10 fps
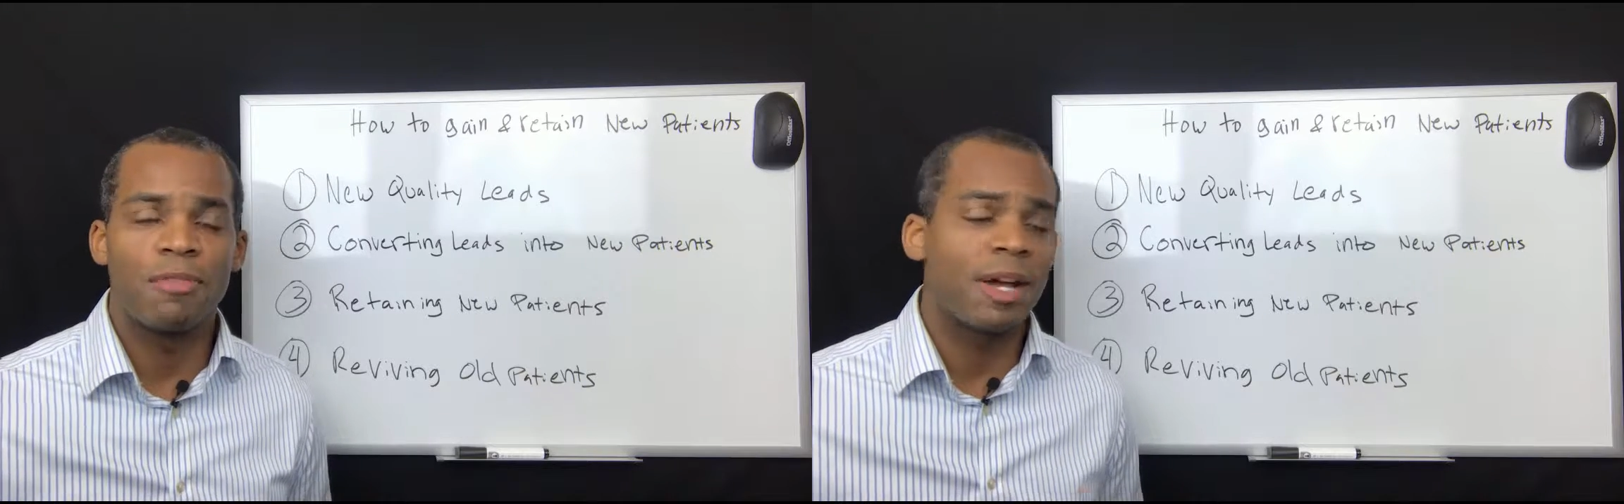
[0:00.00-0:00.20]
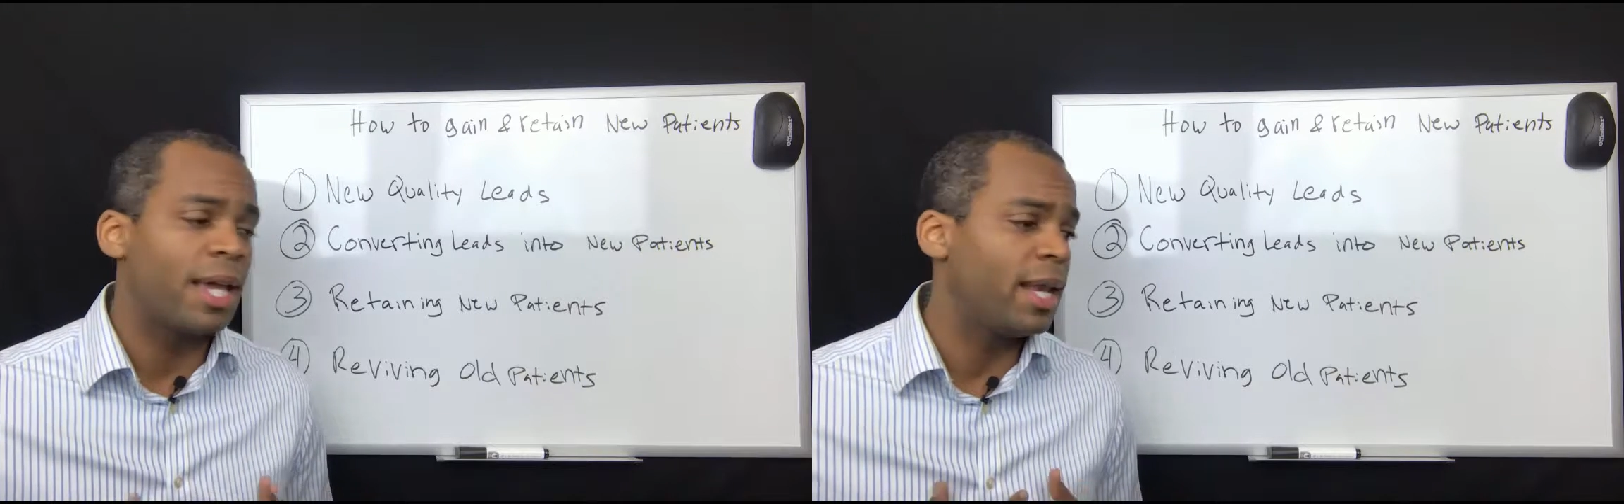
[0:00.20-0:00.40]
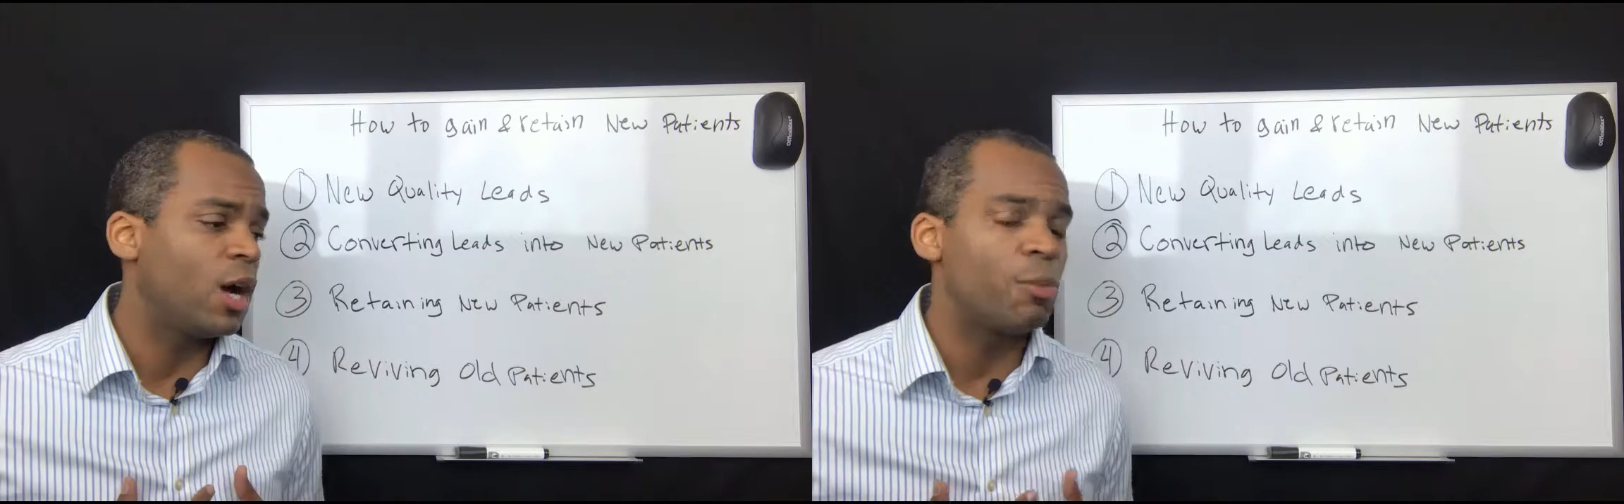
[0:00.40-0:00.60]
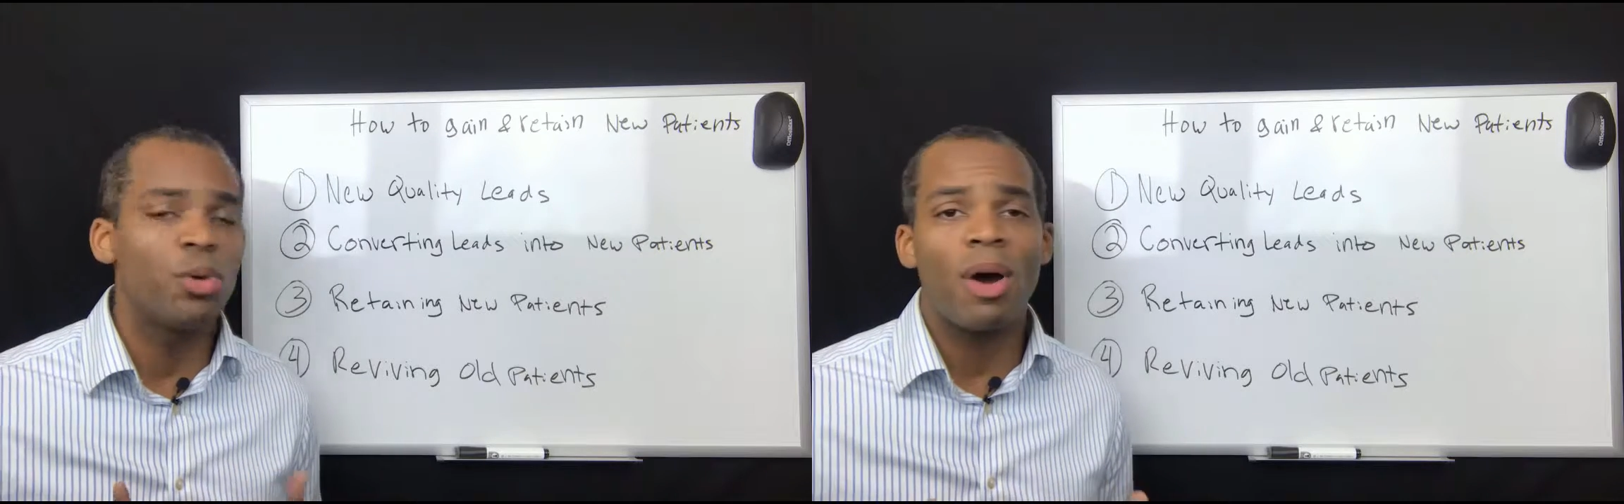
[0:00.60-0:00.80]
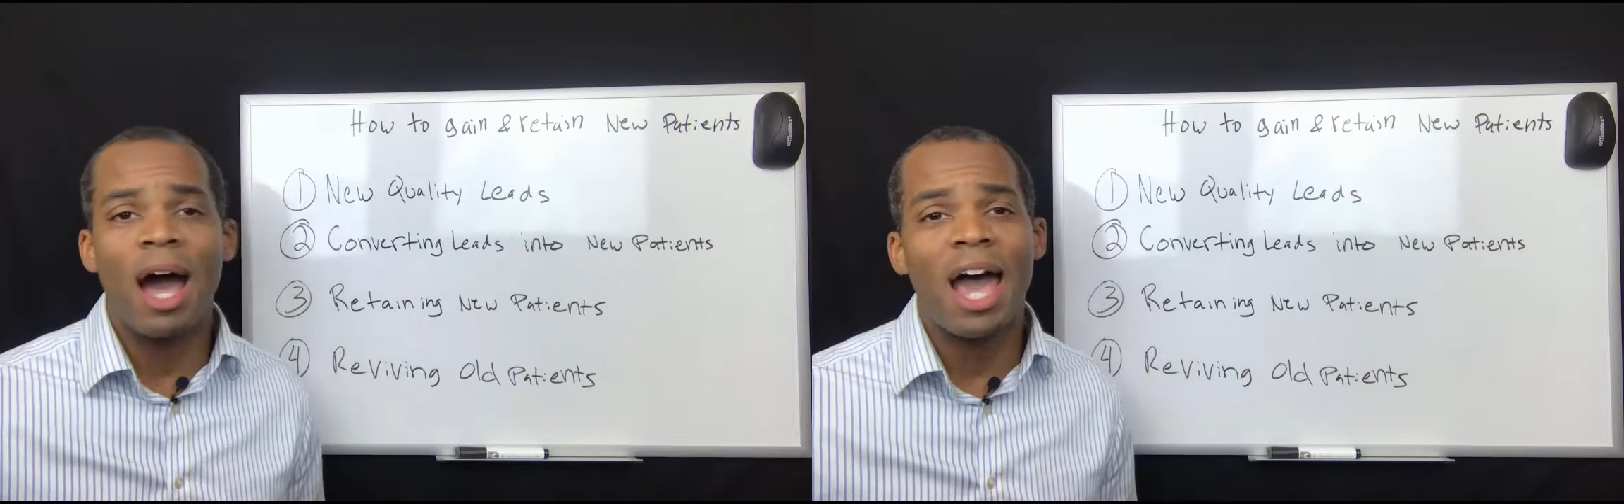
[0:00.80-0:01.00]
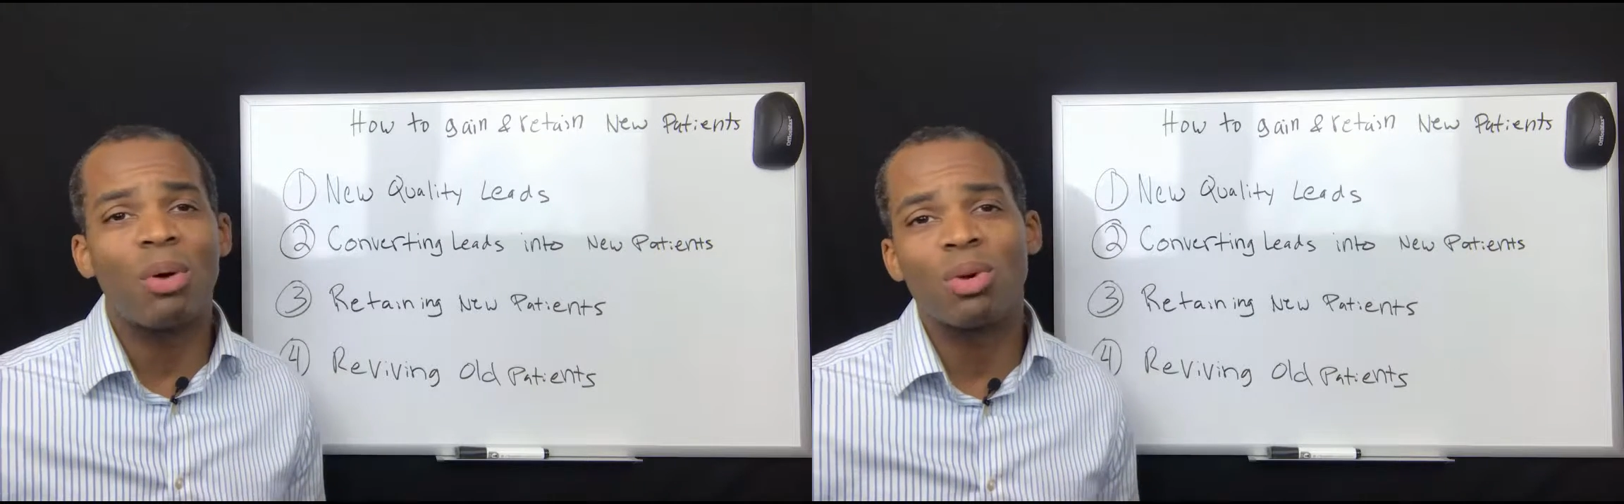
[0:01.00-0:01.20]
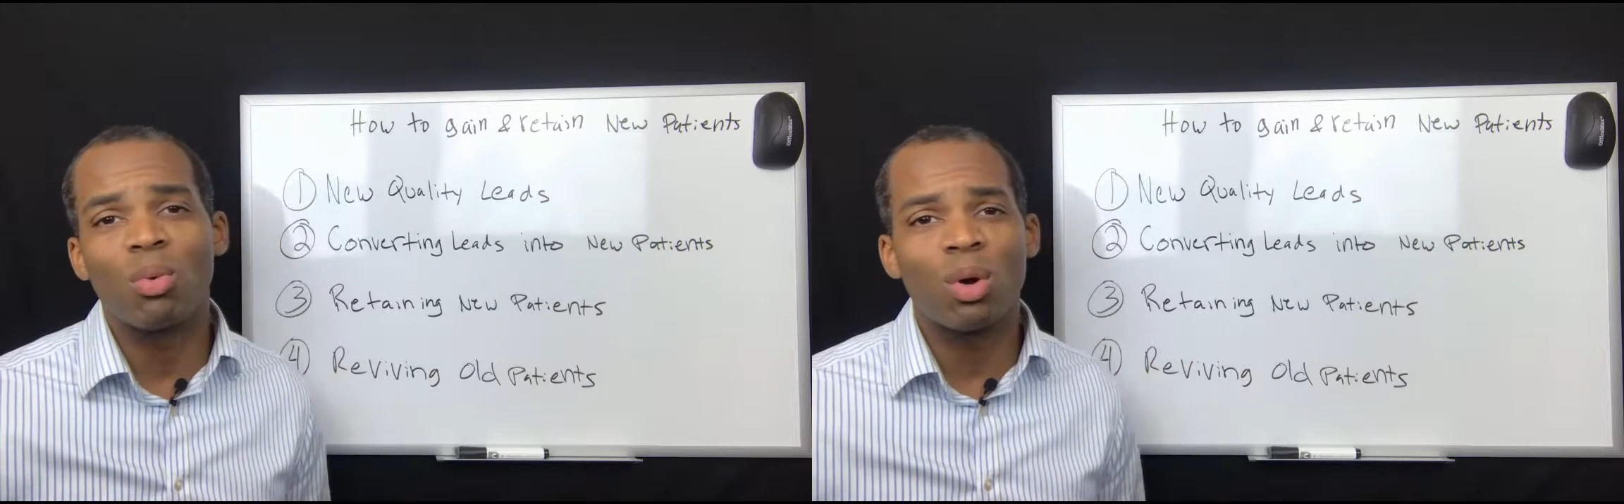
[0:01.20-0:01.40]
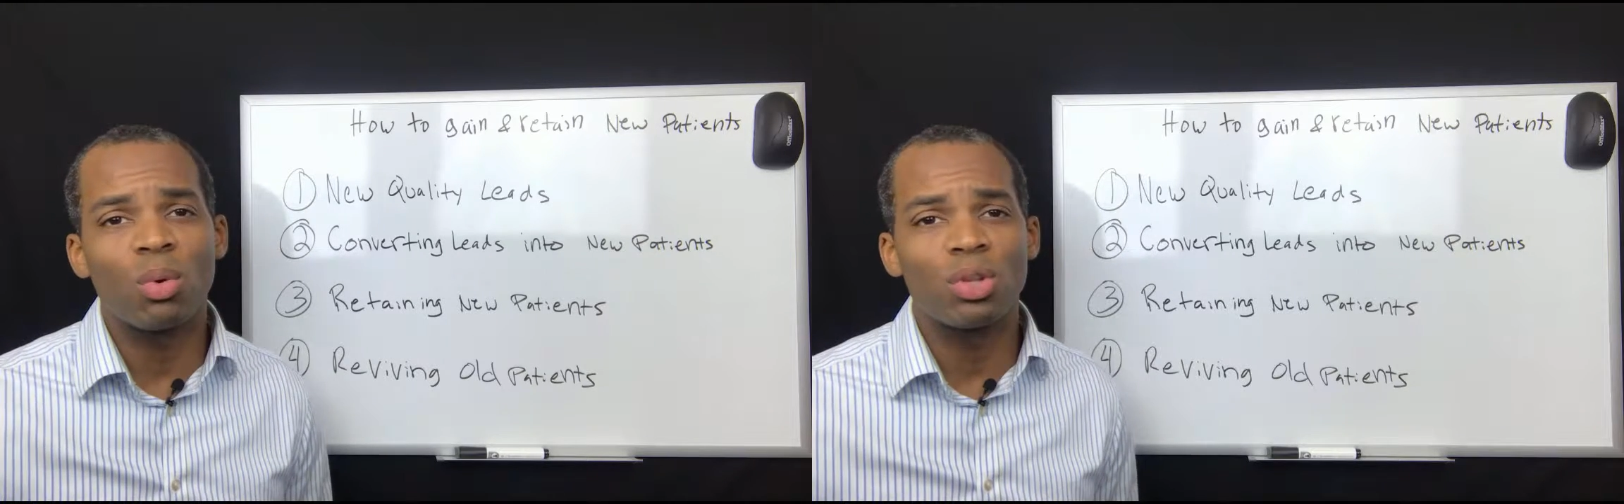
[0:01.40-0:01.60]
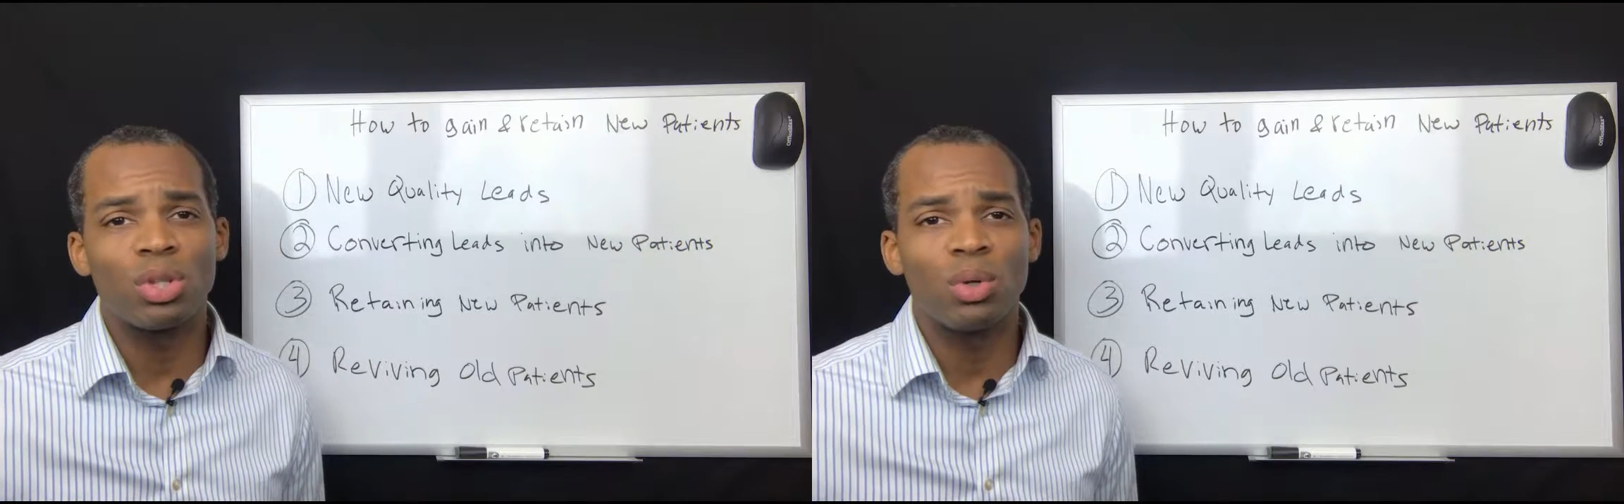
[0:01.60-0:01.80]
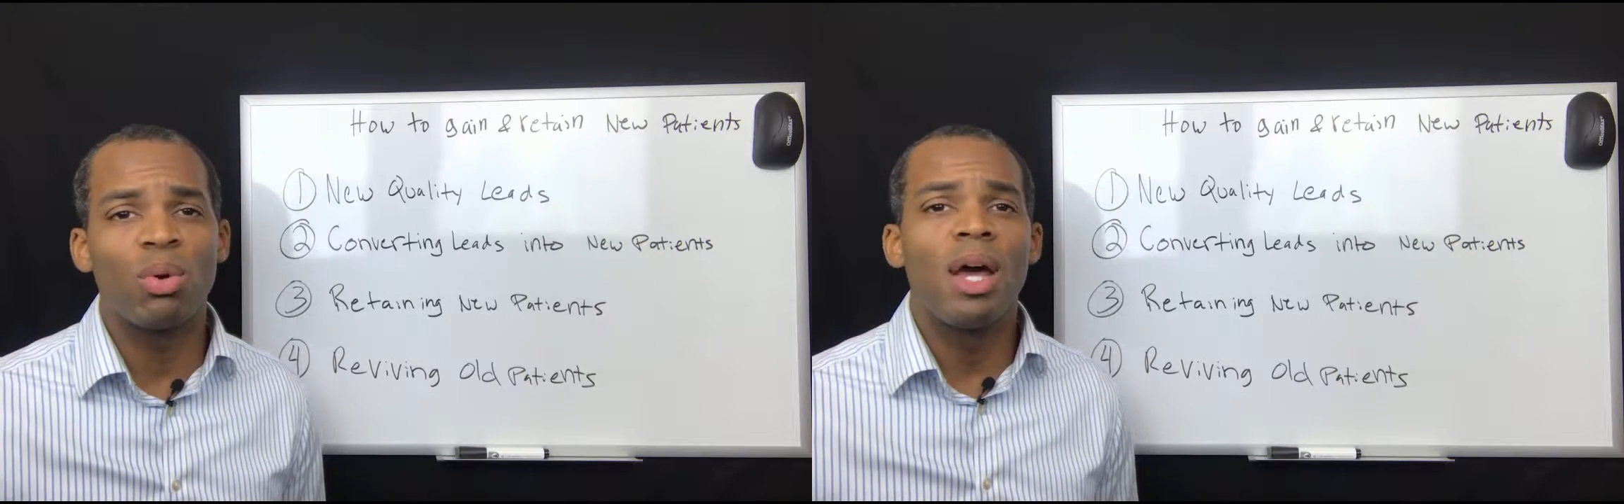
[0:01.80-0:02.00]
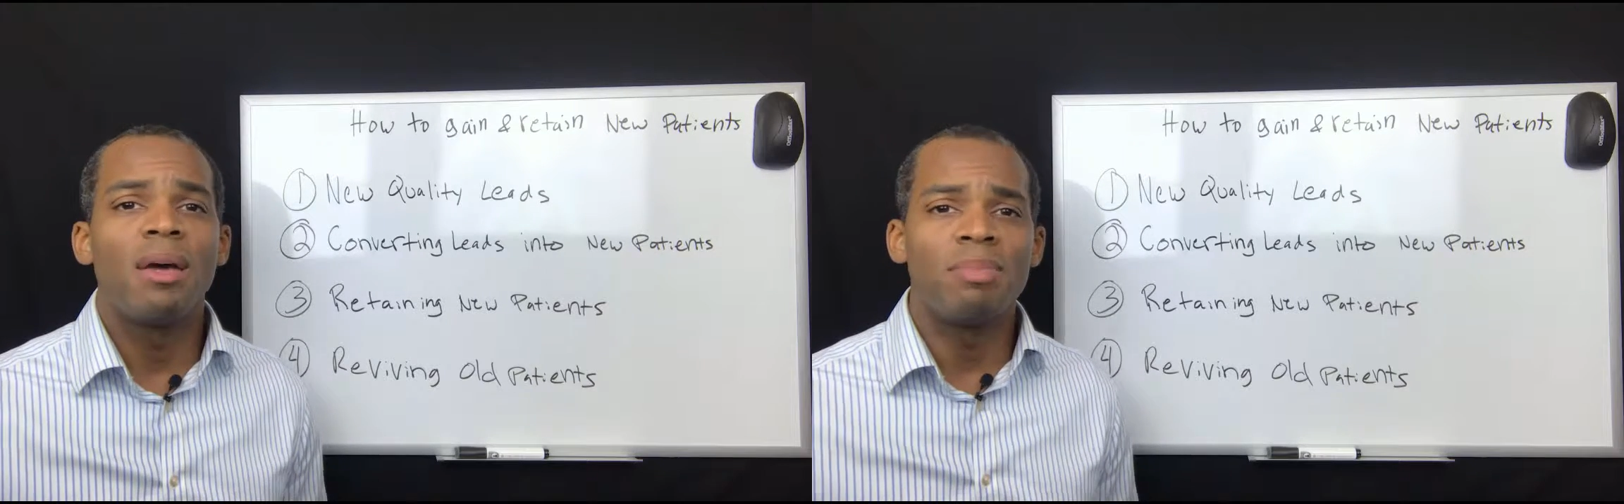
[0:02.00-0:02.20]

If I can't help you, I don't want to work with you,